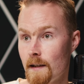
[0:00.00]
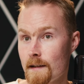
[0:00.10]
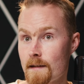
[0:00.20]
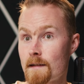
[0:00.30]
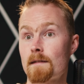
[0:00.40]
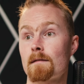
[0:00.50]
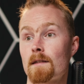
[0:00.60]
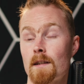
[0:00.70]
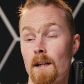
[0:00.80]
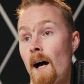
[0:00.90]
it's
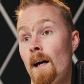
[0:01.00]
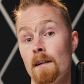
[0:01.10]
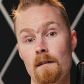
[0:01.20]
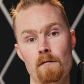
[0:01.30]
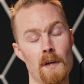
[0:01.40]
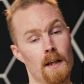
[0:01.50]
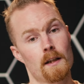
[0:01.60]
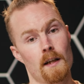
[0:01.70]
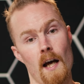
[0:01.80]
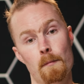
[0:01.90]
kind of
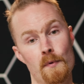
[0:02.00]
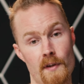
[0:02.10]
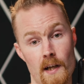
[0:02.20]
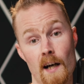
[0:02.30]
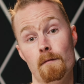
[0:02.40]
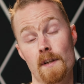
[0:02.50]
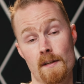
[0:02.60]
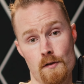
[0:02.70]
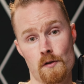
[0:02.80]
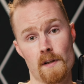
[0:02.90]
making Apple the
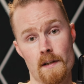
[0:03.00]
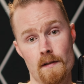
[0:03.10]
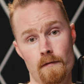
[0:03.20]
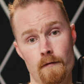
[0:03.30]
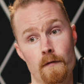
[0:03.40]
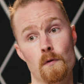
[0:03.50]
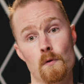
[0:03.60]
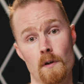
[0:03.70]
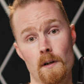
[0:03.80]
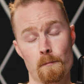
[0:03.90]
obvious choice
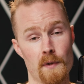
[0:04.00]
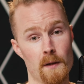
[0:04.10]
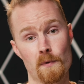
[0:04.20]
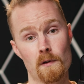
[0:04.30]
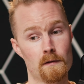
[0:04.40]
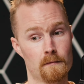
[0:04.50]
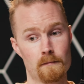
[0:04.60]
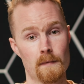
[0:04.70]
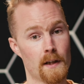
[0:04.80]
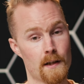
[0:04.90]
for people
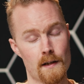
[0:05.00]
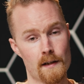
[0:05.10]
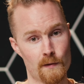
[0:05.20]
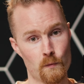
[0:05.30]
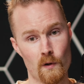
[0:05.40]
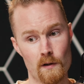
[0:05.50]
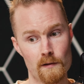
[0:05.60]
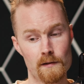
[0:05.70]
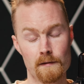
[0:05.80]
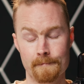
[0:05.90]
in this
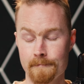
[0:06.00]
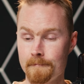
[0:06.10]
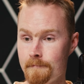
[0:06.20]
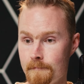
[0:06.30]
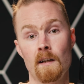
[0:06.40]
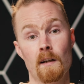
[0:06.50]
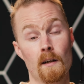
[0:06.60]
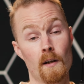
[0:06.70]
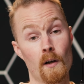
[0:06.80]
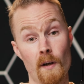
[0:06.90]
world.
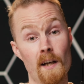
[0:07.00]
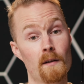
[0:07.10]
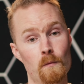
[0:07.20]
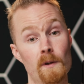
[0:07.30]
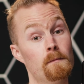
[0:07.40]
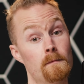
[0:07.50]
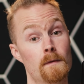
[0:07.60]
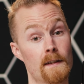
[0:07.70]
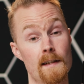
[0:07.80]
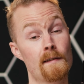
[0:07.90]
Okay, well,
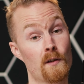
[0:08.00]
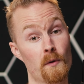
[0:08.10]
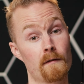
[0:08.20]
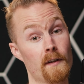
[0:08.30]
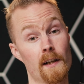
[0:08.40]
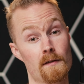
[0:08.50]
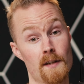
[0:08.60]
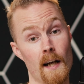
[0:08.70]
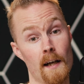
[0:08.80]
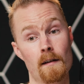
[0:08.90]
this is a quick video
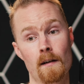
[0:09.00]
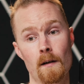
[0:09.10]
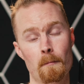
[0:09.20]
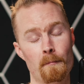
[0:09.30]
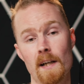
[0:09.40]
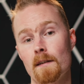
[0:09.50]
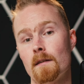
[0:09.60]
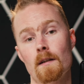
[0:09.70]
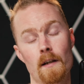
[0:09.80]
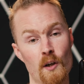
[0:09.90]
today, but
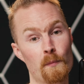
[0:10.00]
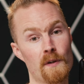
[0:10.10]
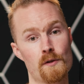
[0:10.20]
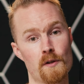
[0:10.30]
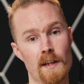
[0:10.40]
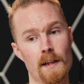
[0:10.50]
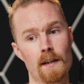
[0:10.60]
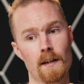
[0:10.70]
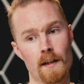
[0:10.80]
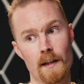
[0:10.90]
I hope you enjoyed it.
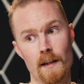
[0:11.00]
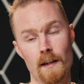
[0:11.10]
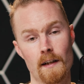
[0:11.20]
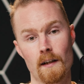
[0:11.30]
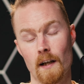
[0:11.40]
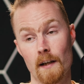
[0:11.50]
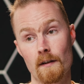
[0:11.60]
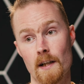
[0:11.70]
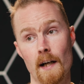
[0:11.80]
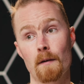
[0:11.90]
And I know
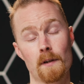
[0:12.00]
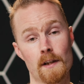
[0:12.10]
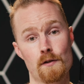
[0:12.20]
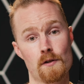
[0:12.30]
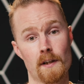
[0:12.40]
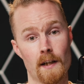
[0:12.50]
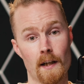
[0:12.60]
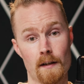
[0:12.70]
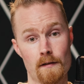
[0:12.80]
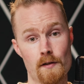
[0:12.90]
that I really enjoyed
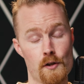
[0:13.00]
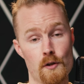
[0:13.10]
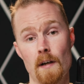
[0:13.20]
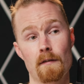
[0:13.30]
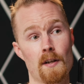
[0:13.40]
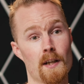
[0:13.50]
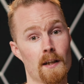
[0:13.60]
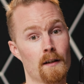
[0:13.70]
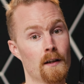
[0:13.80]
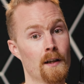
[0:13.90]
getting to shoot
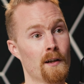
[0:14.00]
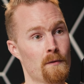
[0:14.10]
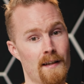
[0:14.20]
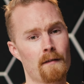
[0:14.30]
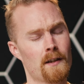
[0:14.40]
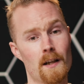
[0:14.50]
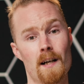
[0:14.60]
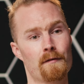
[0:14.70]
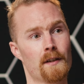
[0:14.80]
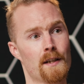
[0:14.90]
everything. Was having a lot
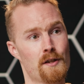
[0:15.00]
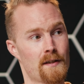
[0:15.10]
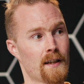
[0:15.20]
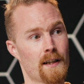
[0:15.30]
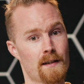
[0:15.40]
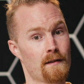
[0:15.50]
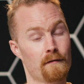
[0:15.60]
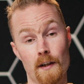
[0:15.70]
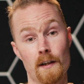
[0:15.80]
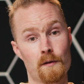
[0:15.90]
of fun just getting to
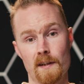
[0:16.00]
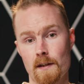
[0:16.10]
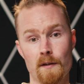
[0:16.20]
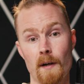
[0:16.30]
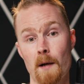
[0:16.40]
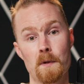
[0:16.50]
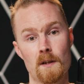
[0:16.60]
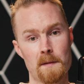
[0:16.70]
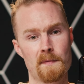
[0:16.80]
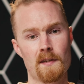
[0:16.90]
very quickly grab
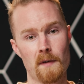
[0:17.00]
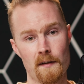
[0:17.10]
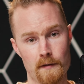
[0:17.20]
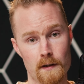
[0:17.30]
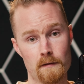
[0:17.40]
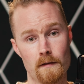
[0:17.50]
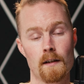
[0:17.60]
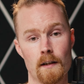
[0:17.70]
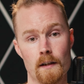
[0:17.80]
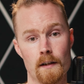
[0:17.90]
clips on my phone.
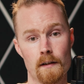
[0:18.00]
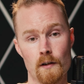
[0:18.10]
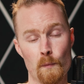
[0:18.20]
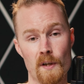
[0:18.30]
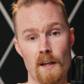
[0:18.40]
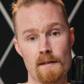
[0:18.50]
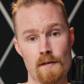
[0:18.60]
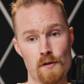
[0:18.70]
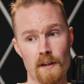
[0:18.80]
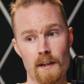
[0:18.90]
I hope you guys
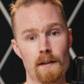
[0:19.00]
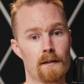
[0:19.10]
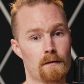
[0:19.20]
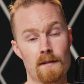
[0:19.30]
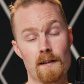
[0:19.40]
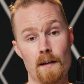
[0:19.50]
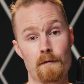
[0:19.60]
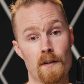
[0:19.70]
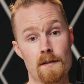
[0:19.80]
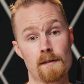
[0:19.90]
enjoyed it. It was a lot of
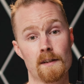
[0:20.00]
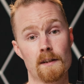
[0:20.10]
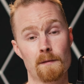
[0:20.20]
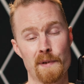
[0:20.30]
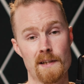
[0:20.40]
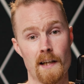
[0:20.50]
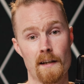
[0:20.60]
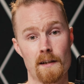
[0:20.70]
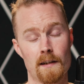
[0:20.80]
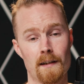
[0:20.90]
fun to put
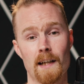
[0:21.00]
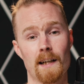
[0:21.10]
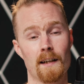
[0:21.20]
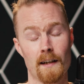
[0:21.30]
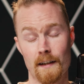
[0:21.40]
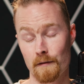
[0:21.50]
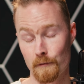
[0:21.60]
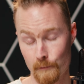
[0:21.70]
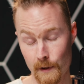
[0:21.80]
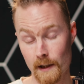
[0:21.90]
together, and I
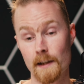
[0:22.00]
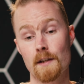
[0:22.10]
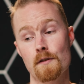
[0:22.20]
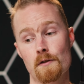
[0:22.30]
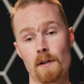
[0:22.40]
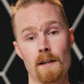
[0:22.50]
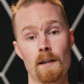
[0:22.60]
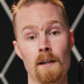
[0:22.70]
really enjoyed